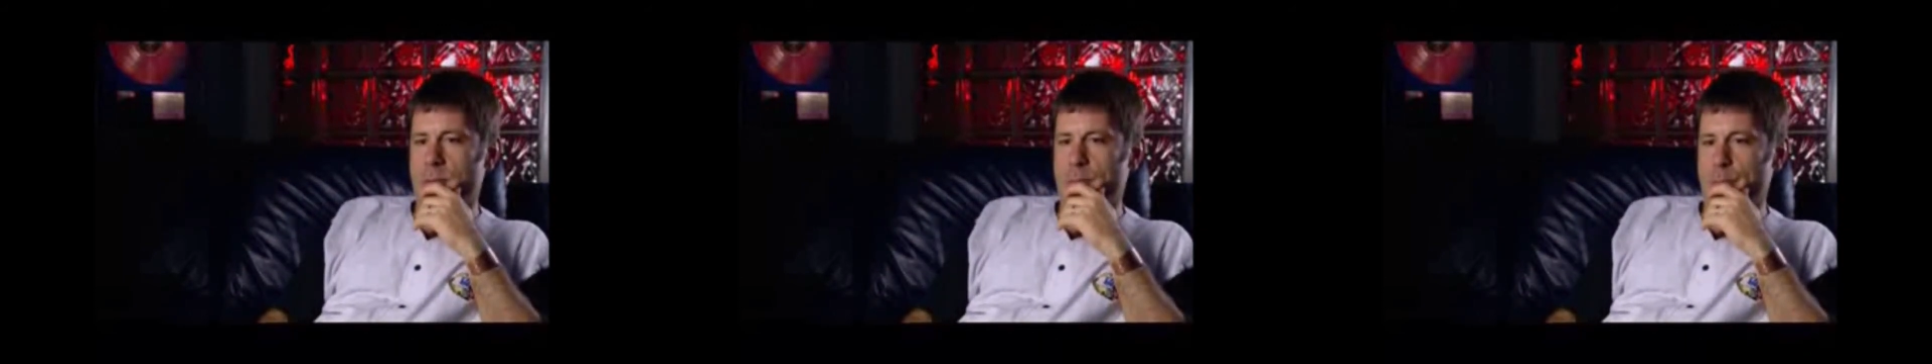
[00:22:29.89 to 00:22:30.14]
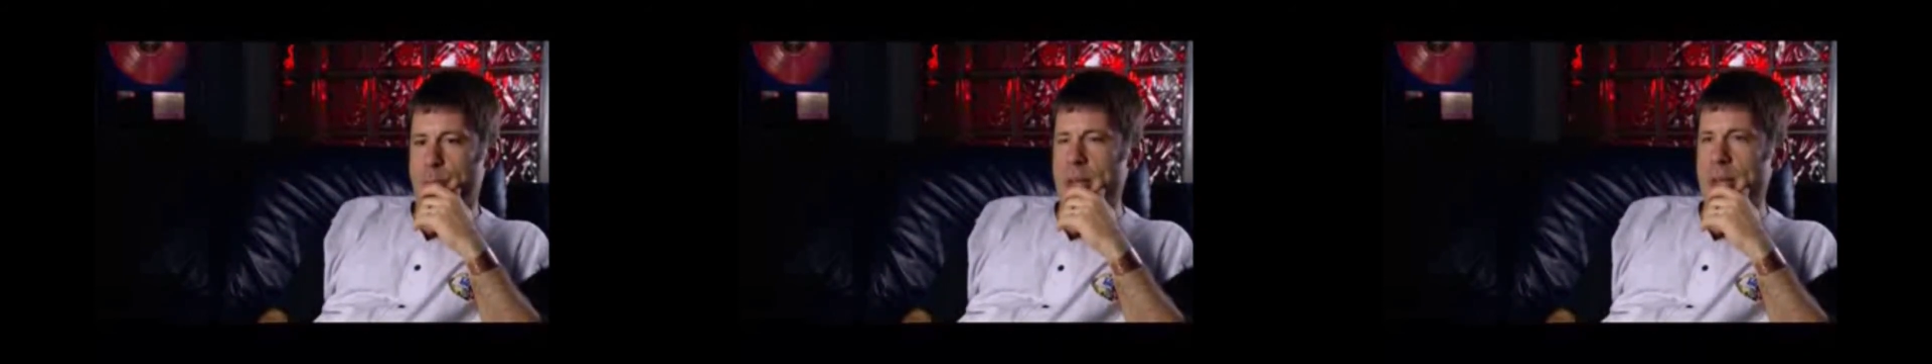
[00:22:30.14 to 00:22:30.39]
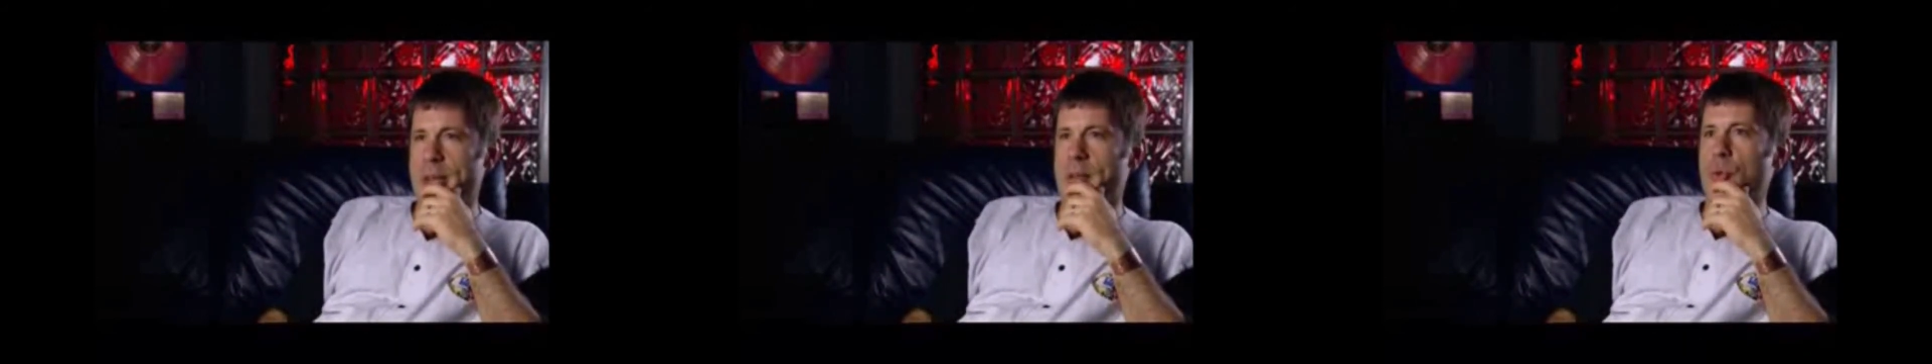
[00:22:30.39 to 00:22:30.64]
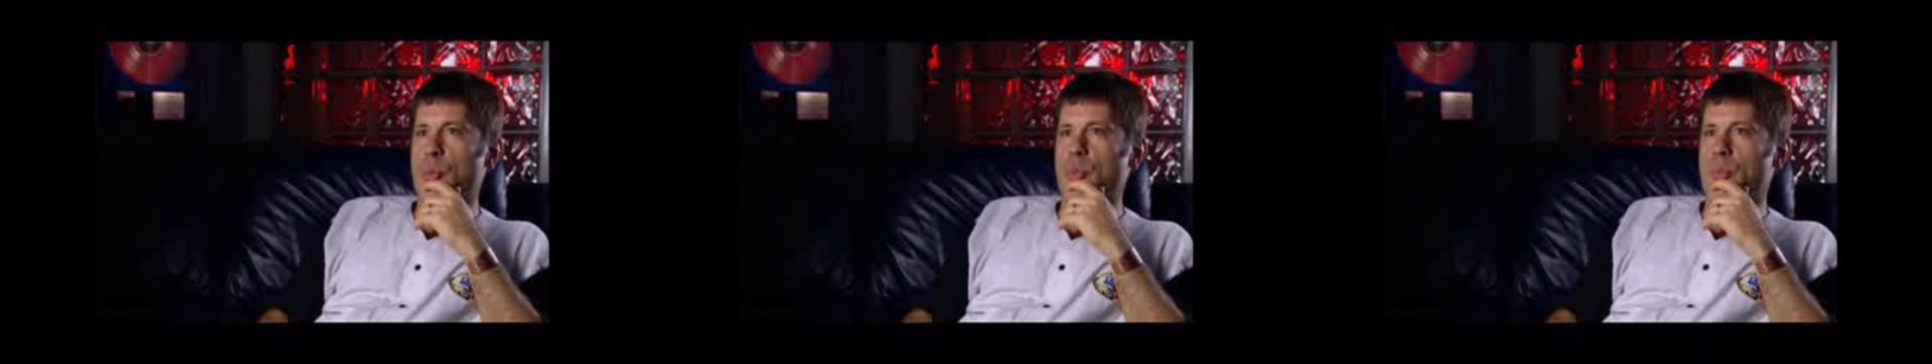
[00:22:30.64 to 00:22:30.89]
big
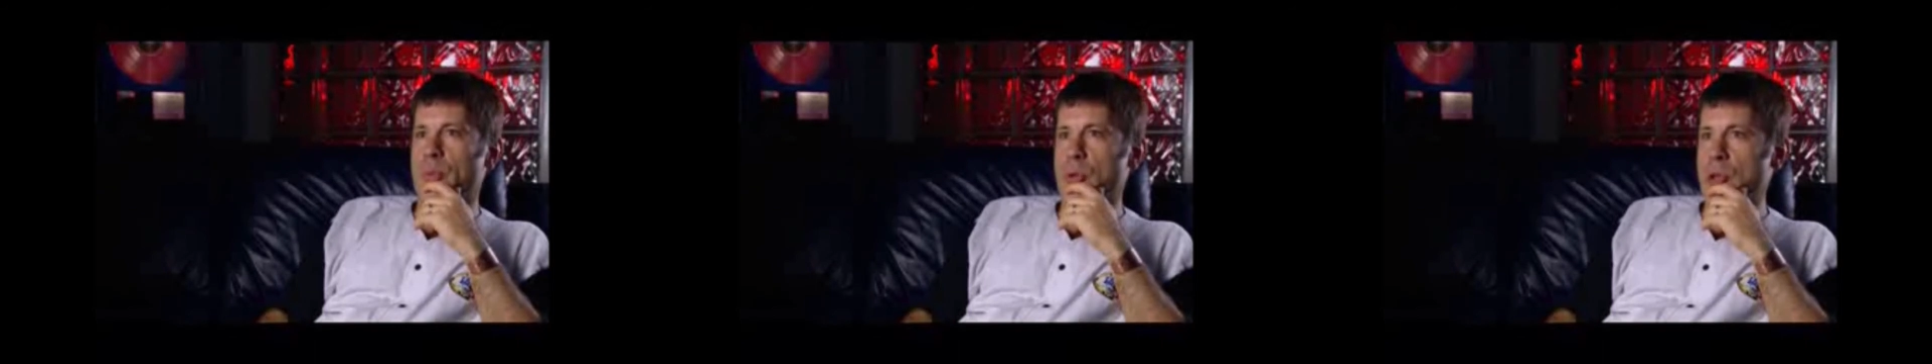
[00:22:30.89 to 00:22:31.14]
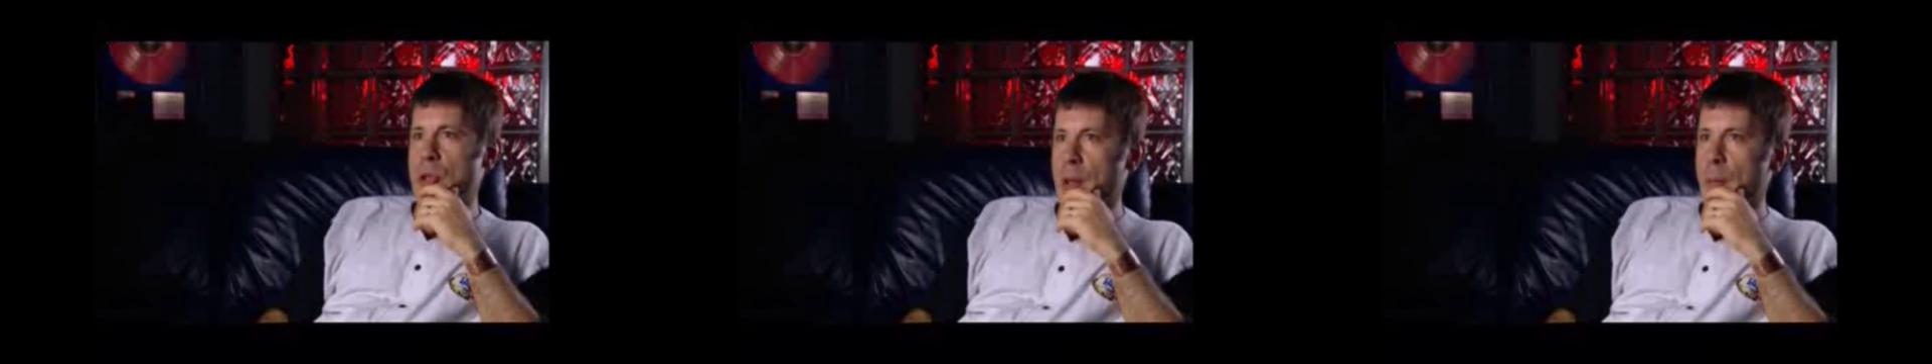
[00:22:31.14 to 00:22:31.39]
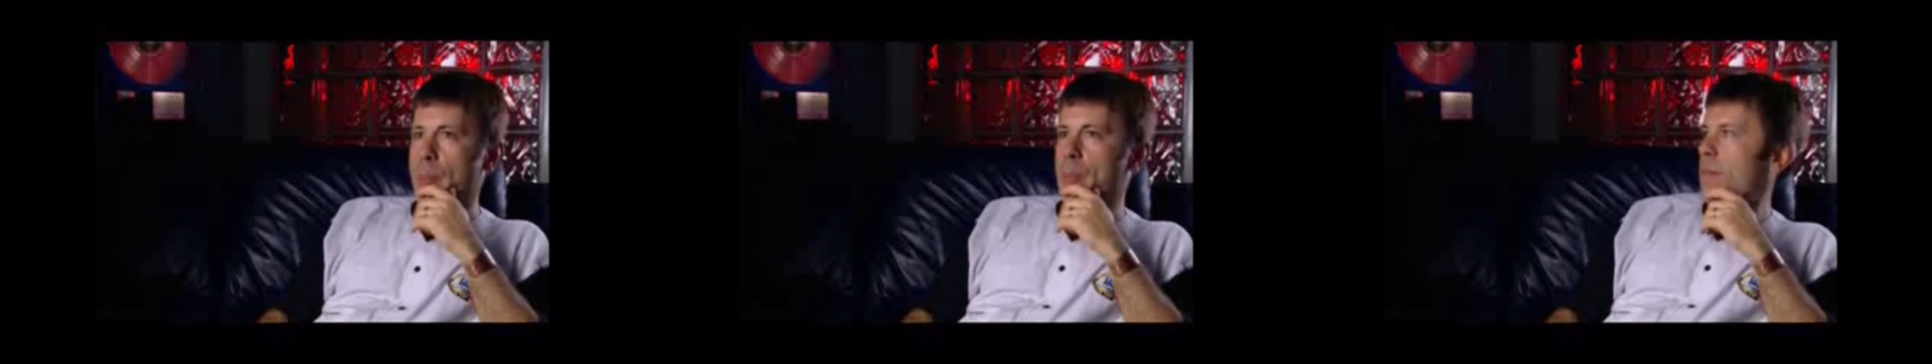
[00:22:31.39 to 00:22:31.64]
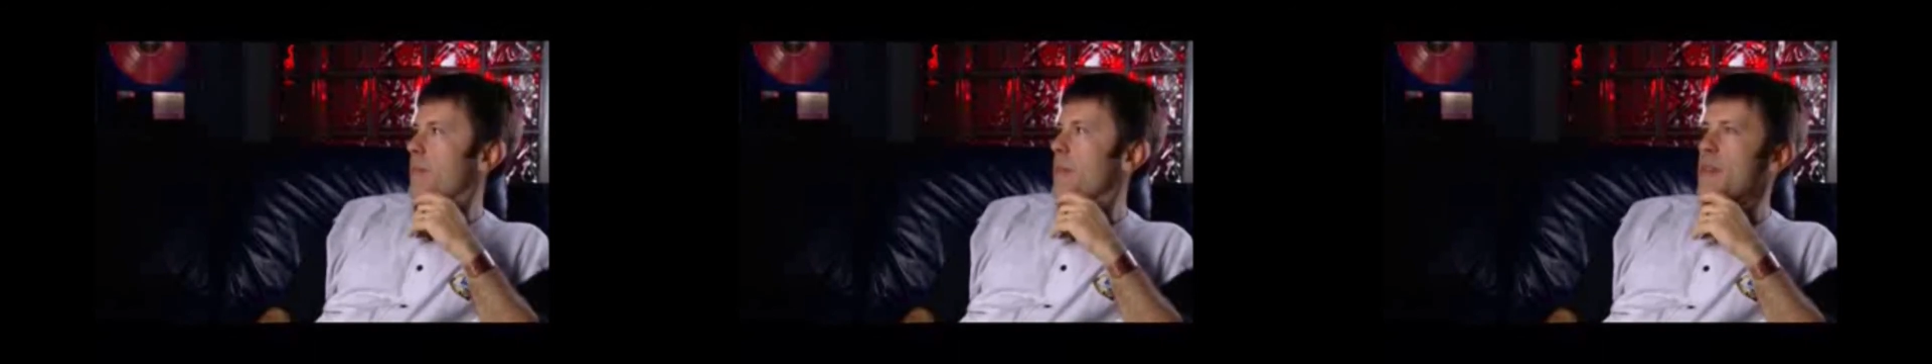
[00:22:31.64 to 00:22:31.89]
lump,
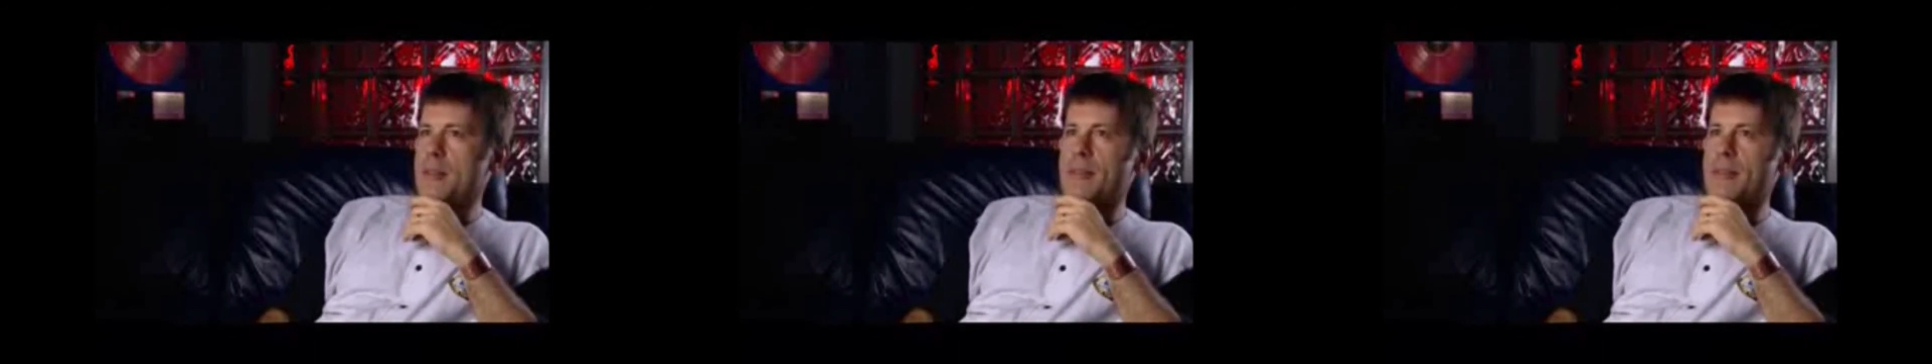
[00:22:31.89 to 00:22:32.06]
this